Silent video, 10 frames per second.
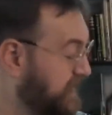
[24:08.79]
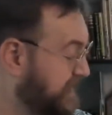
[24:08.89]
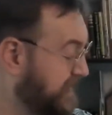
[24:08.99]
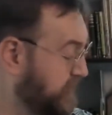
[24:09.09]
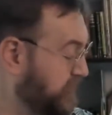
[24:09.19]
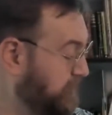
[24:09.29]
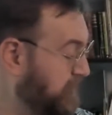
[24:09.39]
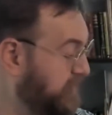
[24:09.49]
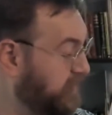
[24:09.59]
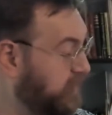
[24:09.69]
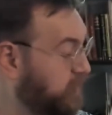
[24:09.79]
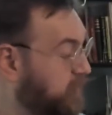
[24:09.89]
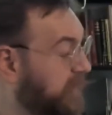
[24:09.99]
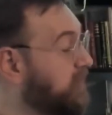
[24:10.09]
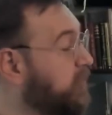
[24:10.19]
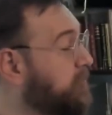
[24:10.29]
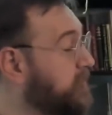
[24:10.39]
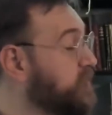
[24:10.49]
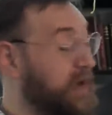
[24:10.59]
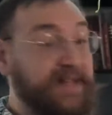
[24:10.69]
this is actually part of the local and
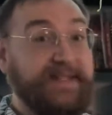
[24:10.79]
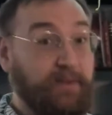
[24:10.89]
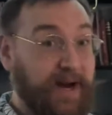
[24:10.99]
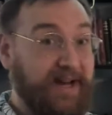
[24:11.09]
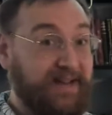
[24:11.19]
global trends, right?